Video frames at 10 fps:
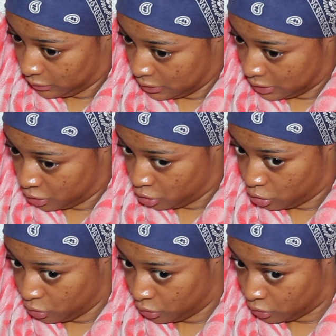and that's just
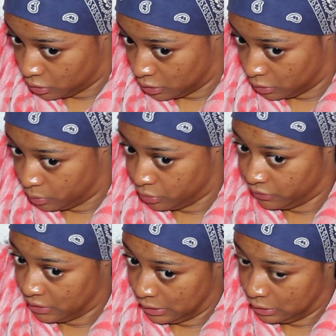going to help with
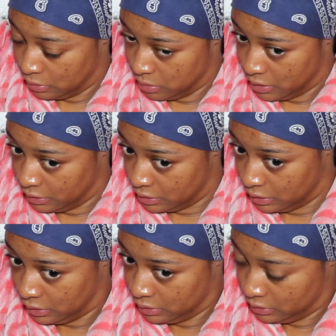like the blending.